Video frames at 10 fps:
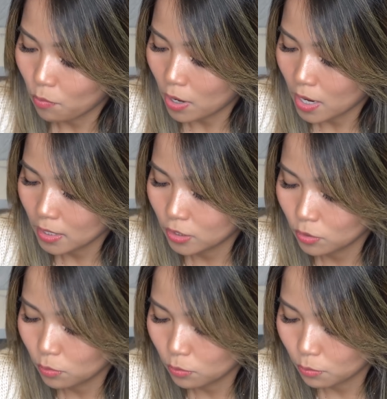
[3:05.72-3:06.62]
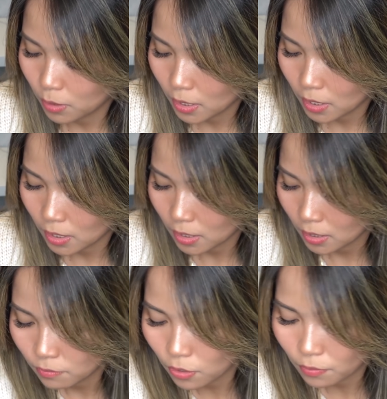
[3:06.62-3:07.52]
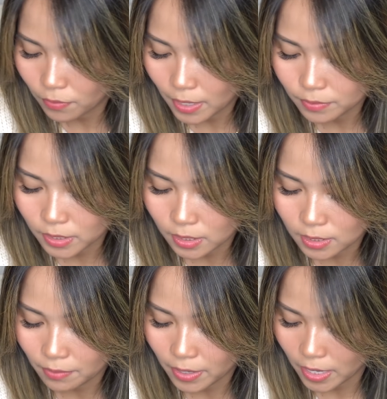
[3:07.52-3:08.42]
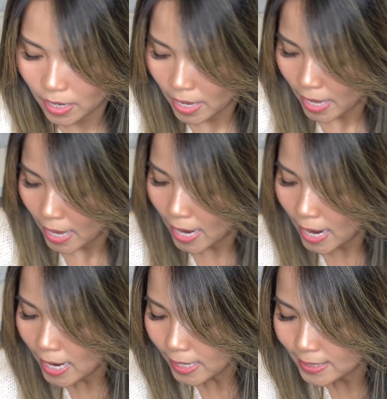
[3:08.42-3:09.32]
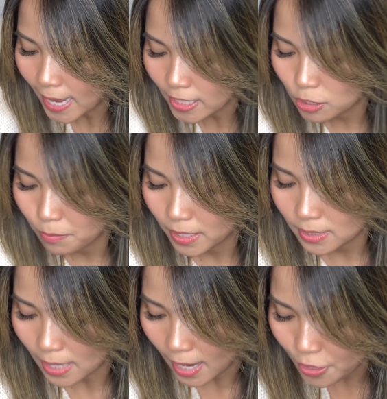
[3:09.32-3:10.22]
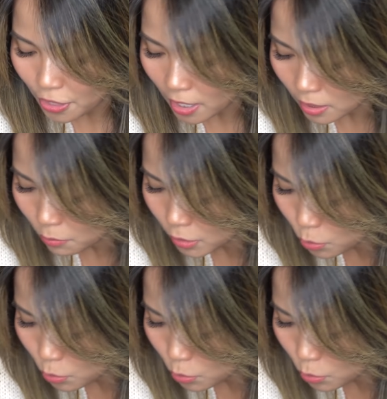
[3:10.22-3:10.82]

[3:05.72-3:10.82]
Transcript: 1, 2, 3, 4, 5, 6, 7, 8. 8 attachments. I thought there were